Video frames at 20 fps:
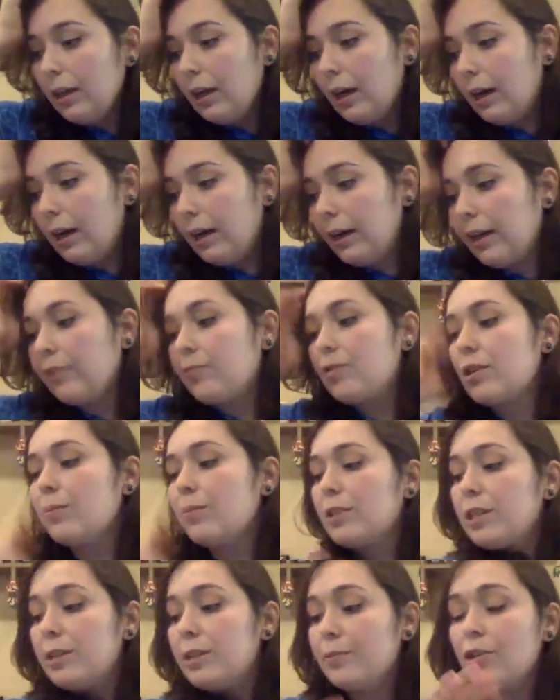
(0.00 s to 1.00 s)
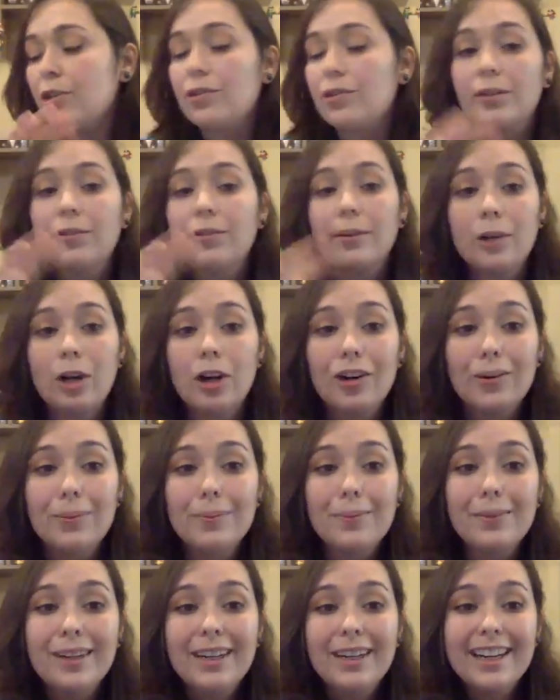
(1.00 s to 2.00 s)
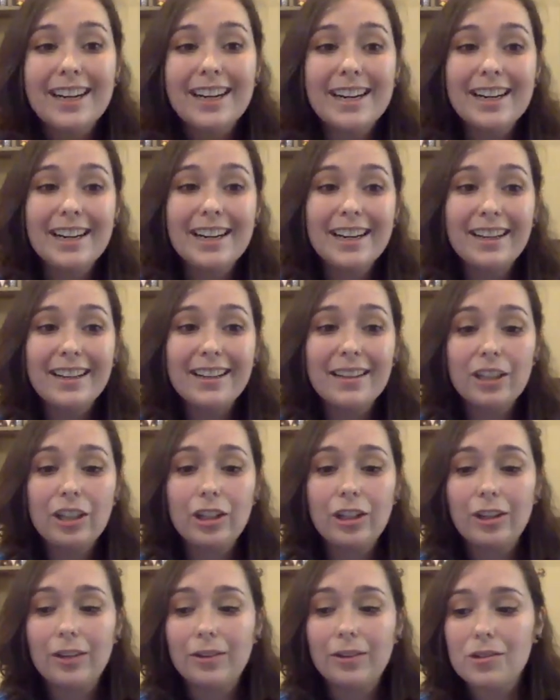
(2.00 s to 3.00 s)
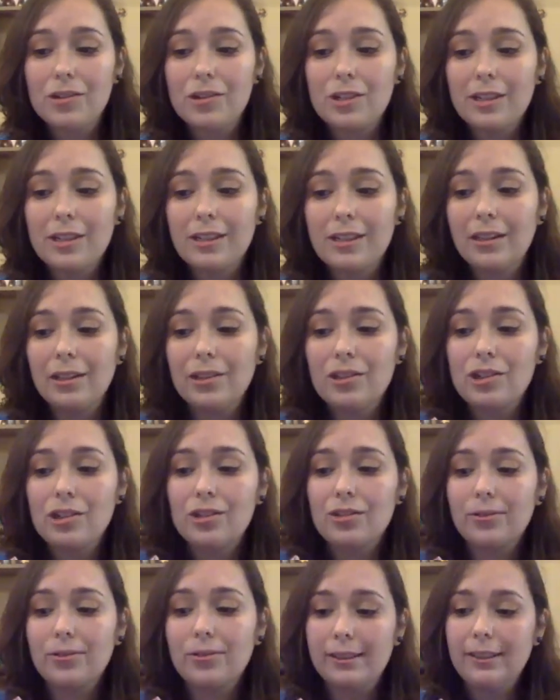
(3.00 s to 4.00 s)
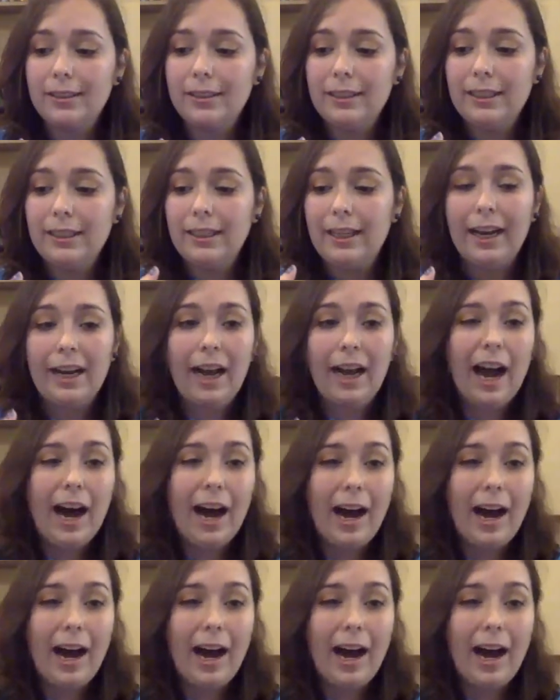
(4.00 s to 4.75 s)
If Tip from Home is, you know, she's really like